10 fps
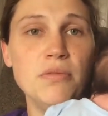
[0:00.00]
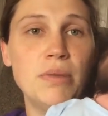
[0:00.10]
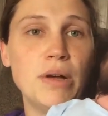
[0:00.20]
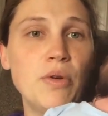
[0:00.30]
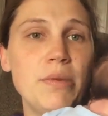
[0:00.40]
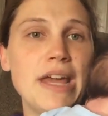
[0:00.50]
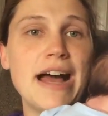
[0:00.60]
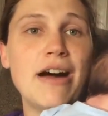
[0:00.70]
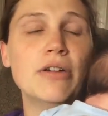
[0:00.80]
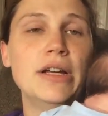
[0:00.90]
But we'll be
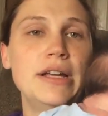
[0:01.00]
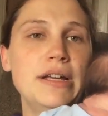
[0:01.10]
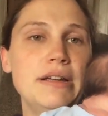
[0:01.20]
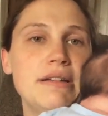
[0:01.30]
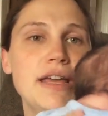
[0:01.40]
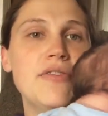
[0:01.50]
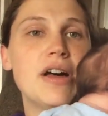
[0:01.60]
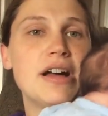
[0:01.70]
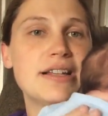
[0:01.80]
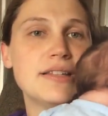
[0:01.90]
out in the
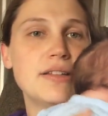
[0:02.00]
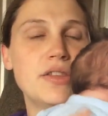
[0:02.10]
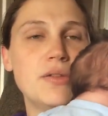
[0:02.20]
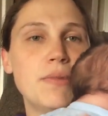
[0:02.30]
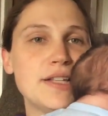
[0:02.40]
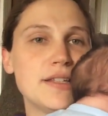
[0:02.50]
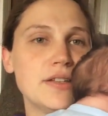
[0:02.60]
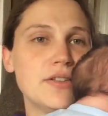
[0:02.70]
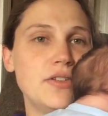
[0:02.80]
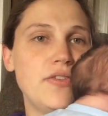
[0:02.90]
hustle and the
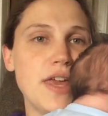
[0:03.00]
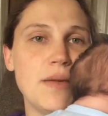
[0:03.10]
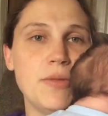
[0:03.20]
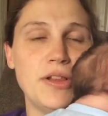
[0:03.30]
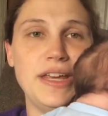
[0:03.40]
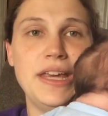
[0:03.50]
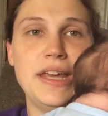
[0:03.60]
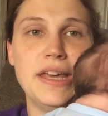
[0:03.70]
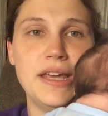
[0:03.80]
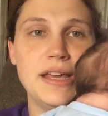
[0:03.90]
bustle of the family.
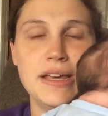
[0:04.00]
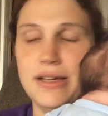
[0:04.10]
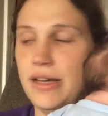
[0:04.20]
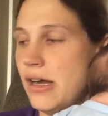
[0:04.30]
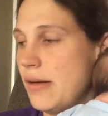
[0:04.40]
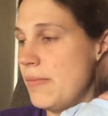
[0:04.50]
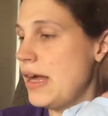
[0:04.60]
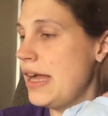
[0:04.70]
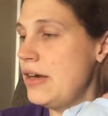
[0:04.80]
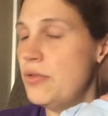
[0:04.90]

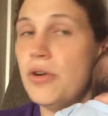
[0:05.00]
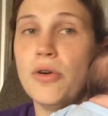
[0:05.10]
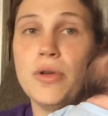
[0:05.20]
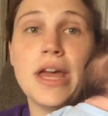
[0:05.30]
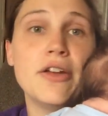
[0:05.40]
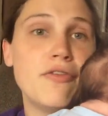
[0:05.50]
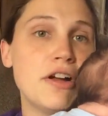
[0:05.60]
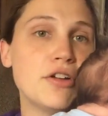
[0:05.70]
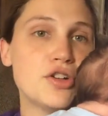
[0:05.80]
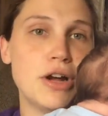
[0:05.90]
I don't know yet if
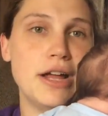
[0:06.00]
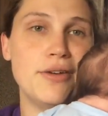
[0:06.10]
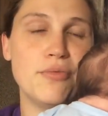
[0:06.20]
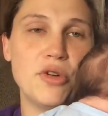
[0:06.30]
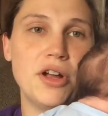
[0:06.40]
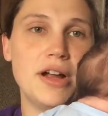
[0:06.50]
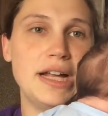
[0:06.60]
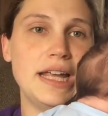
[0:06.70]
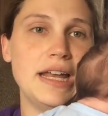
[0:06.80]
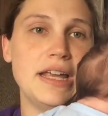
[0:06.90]
I'll try and work
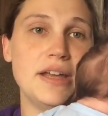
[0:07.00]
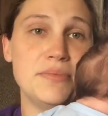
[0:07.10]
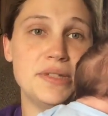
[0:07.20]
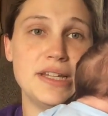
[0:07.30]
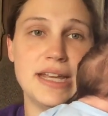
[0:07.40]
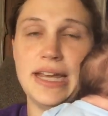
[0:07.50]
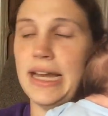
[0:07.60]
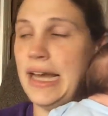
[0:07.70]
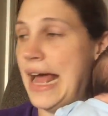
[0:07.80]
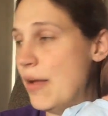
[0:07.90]
on getting him to take
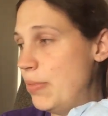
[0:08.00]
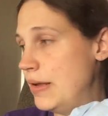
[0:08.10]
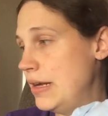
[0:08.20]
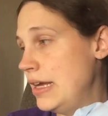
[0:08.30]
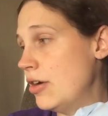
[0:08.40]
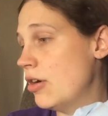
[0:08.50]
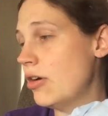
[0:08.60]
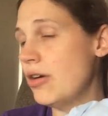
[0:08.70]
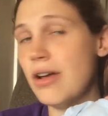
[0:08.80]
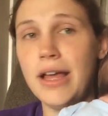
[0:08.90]
a nap in
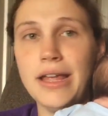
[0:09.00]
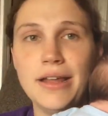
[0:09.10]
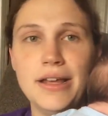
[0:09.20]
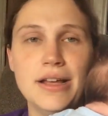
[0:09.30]
here or not.